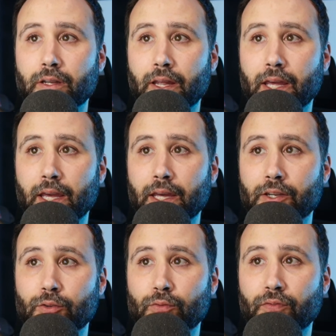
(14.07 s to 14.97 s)

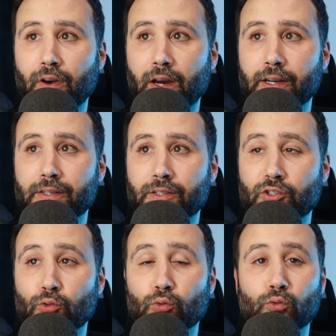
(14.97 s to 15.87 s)
and you find
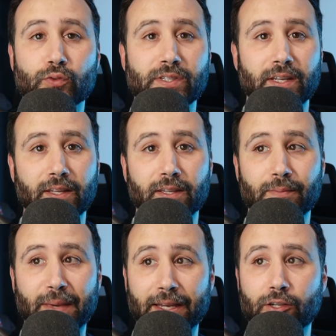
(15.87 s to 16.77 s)
tools in the
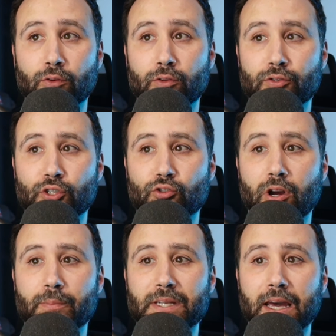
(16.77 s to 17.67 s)
menu, there's a
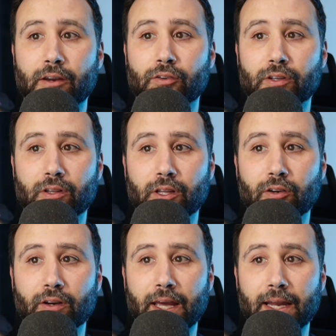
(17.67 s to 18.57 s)
drop down. You can click
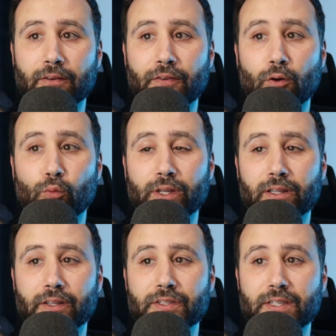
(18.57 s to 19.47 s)
on NFL
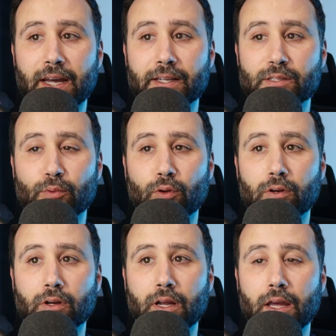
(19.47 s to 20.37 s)
Weekly Stat
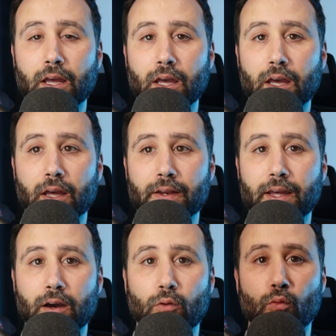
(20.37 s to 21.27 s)
Explorer.
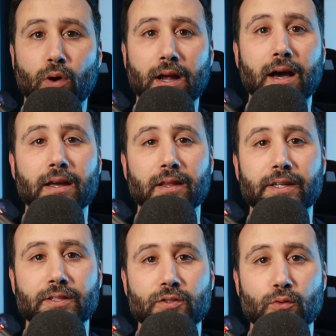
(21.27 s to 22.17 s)
Now, what I like
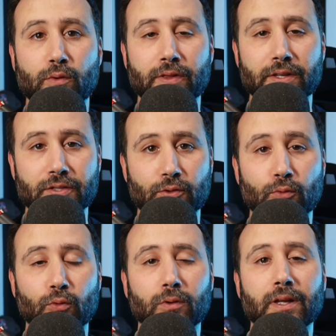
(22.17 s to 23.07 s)
to do with this
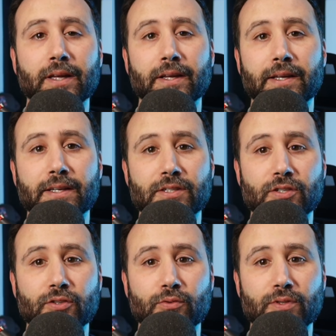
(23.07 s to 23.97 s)
tool is
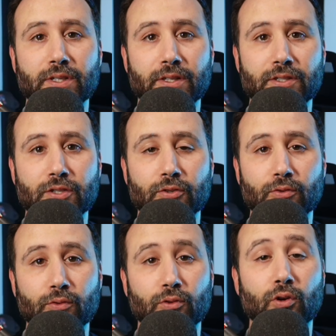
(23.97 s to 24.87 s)
use it
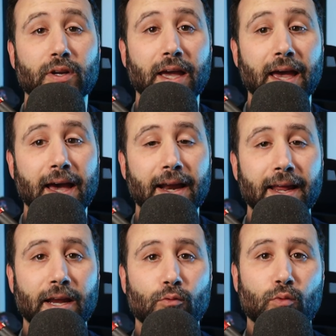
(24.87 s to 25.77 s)
to look at
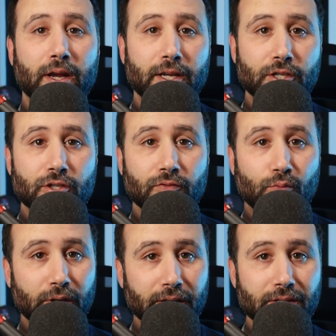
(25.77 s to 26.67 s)
a range of
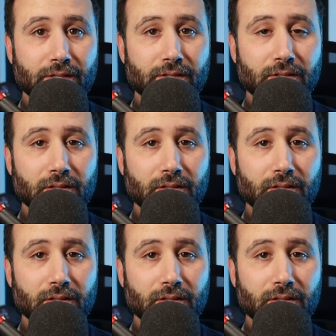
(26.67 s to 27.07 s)
weeks